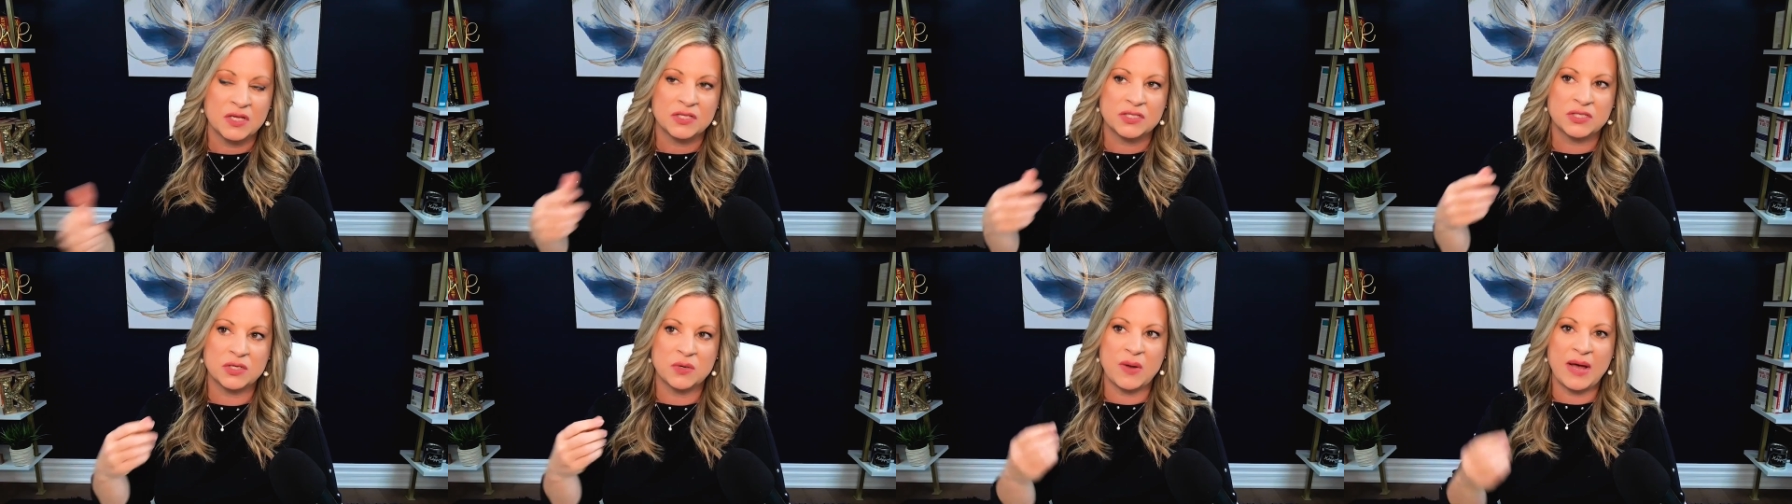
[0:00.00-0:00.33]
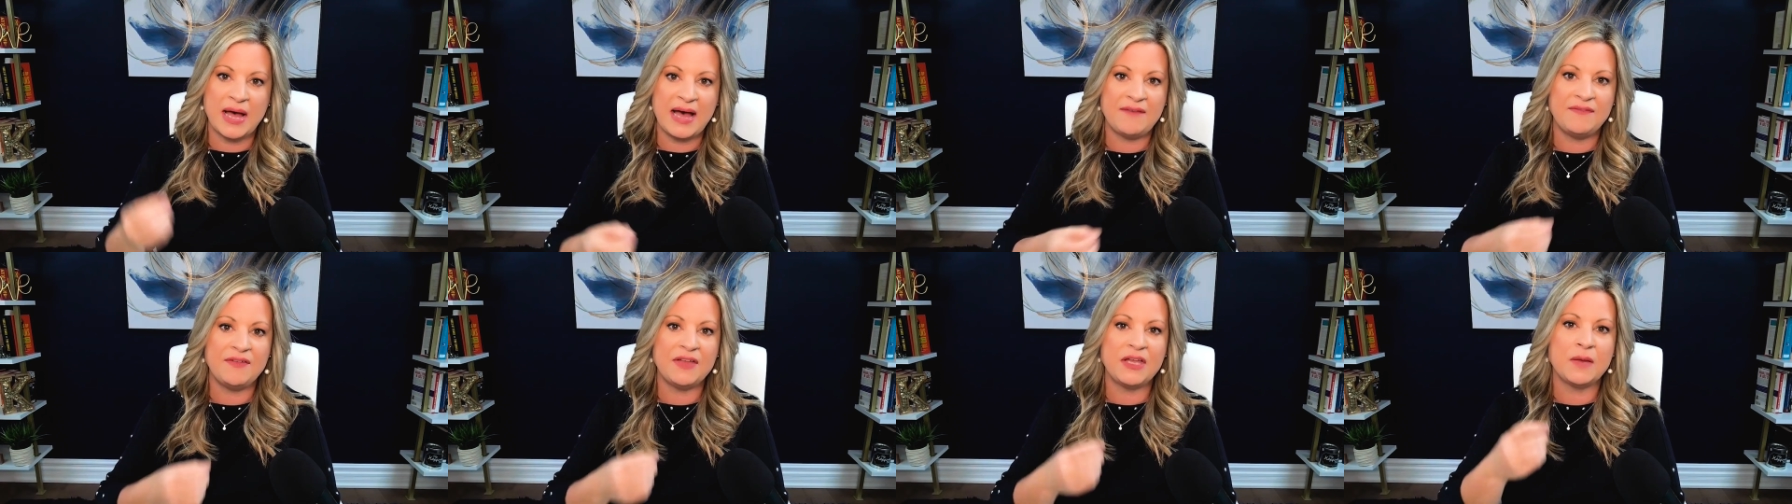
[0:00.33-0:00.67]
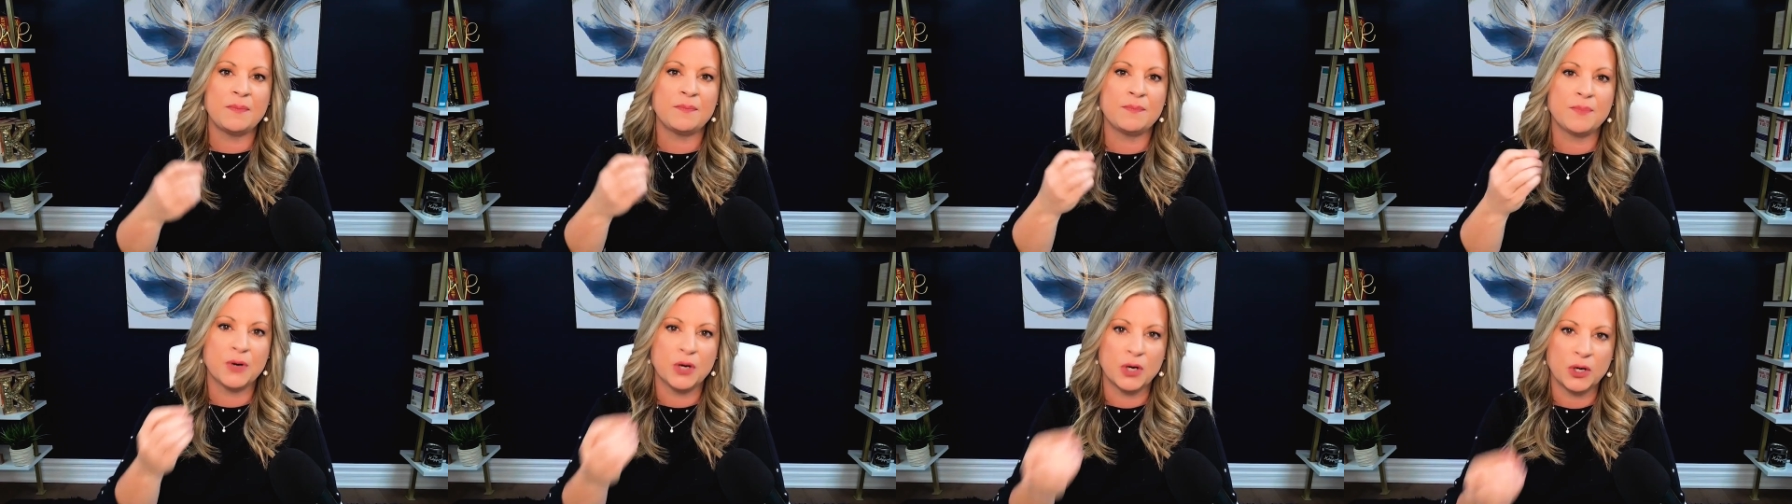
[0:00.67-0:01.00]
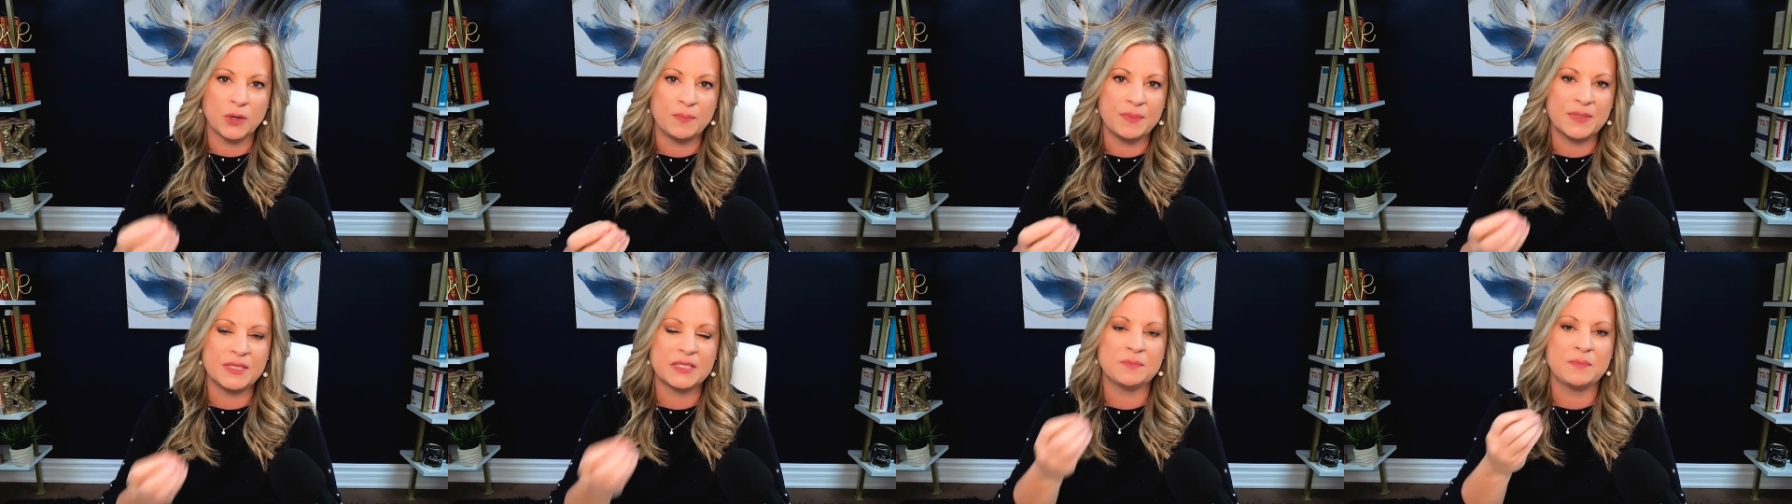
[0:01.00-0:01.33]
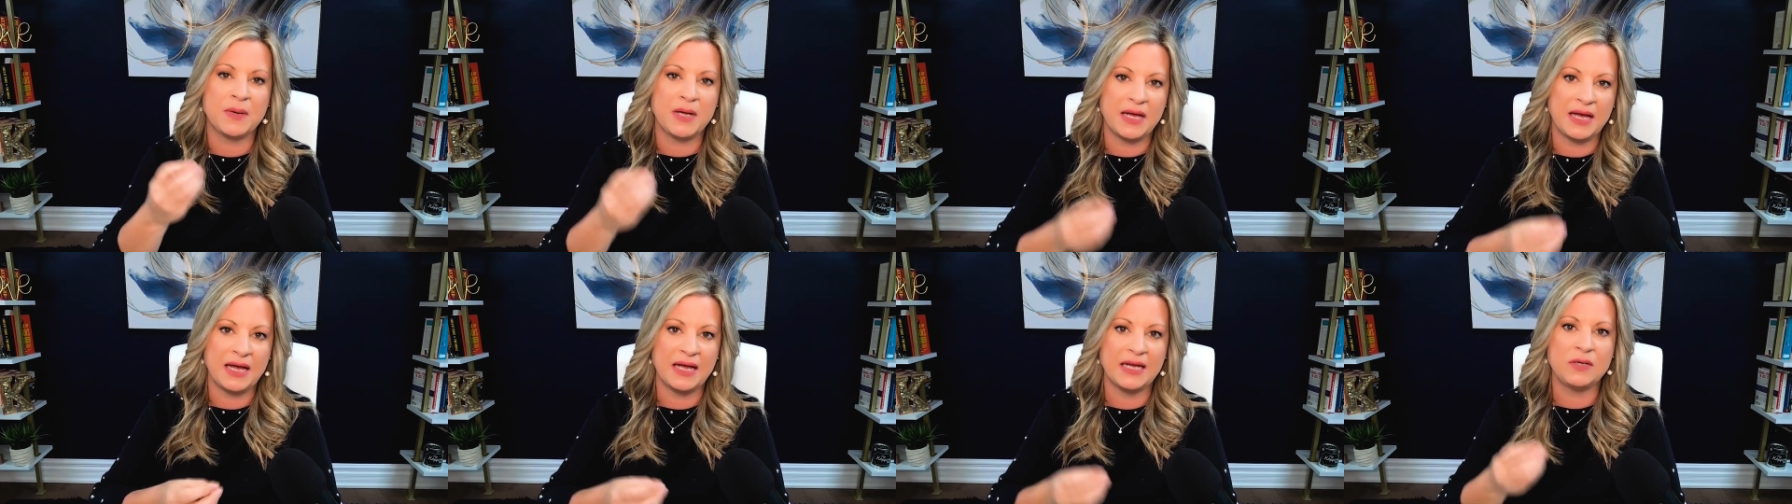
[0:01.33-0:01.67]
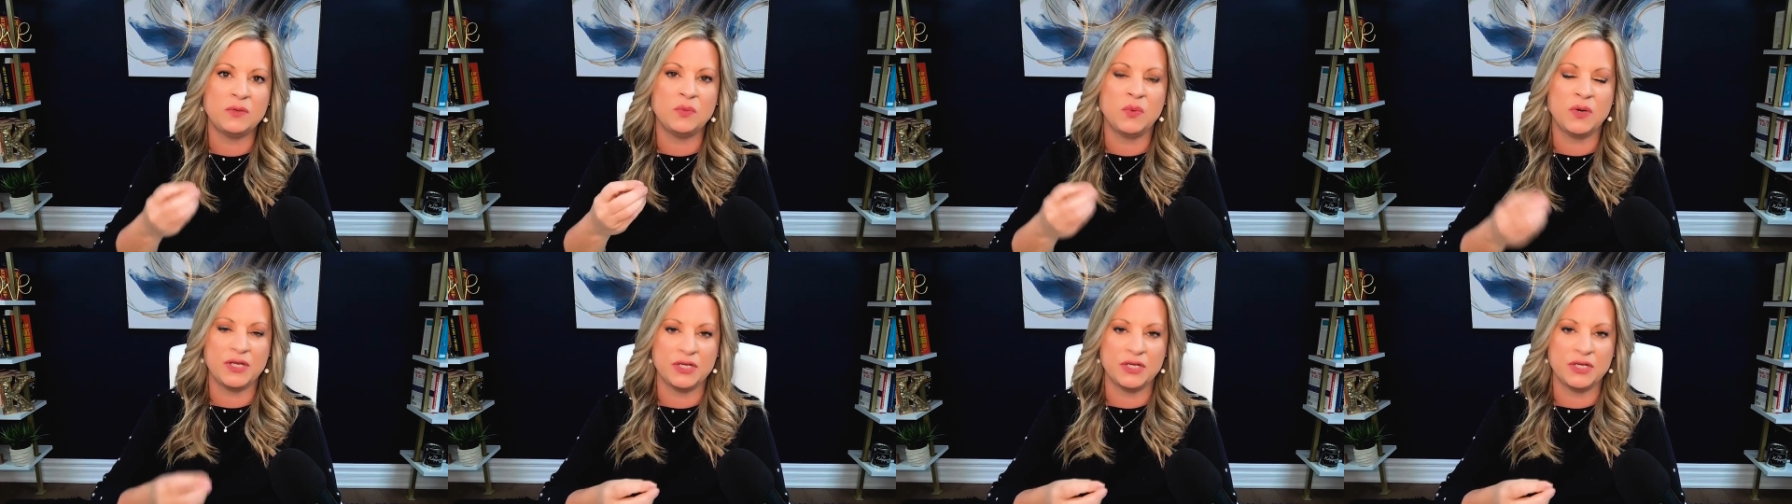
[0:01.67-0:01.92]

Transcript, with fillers: So, having a purpose behind